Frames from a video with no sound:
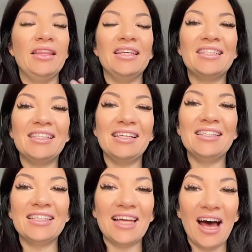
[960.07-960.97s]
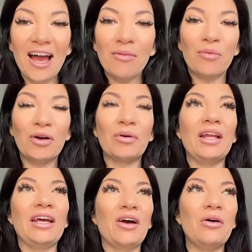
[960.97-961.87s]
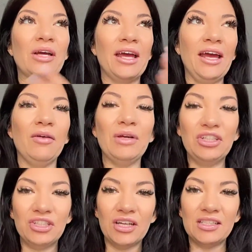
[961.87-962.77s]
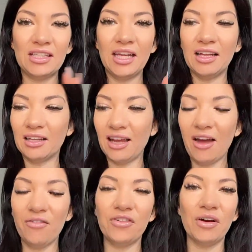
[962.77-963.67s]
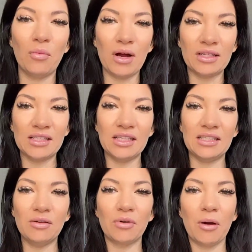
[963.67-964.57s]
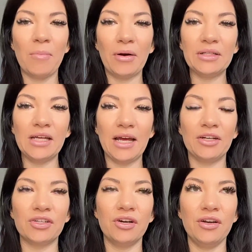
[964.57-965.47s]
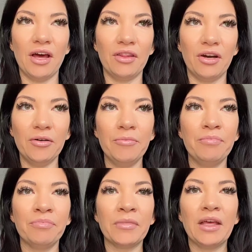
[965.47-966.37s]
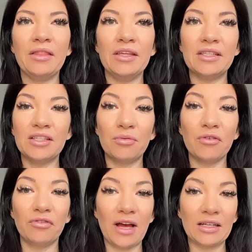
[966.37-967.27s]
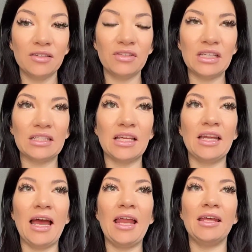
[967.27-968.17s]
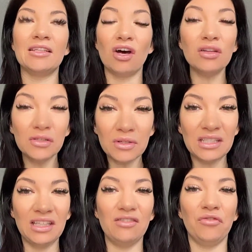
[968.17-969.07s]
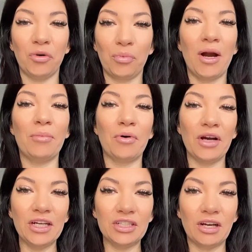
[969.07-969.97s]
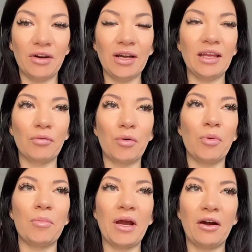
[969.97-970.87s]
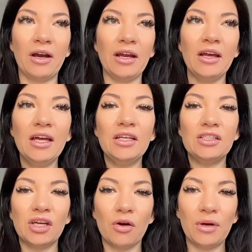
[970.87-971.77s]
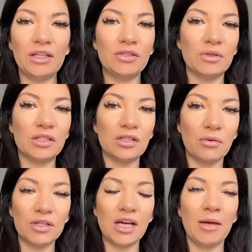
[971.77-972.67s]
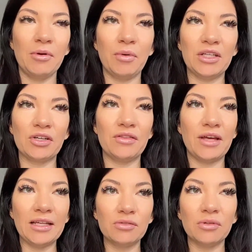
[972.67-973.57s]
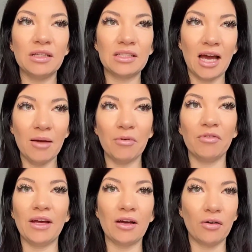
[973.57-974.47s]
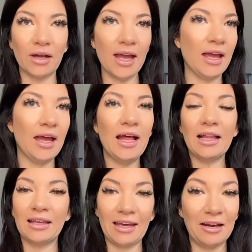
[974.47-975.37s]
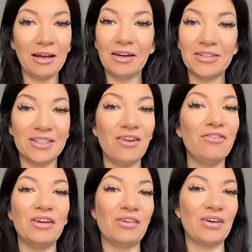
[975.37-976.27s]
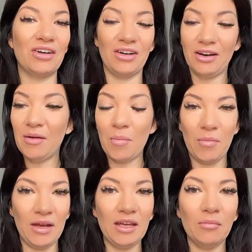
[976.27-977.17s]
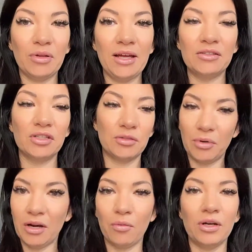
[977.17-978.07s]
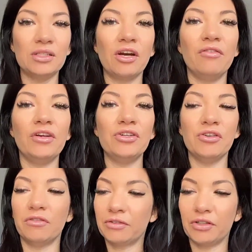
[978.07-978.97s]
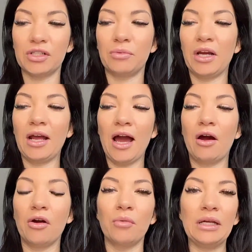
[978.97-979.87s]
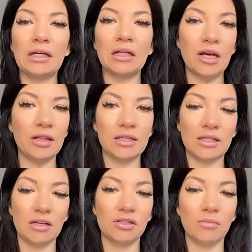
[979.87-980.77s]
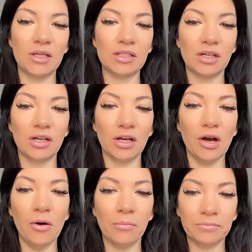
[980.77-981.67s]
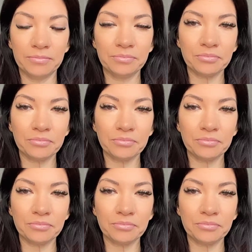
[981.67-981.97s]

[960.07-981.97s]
And this is a time where we're like, okay, we just left one season. We're about to enter another. This is a reflective season, and it's also a season for preparation, right? Like, we're preparing to go into a slower time in winter, and that's really a time of like, okay, getting our stuff in order, making plans for spring. What is our vision for spring? How are we declaring these next few months are going to go?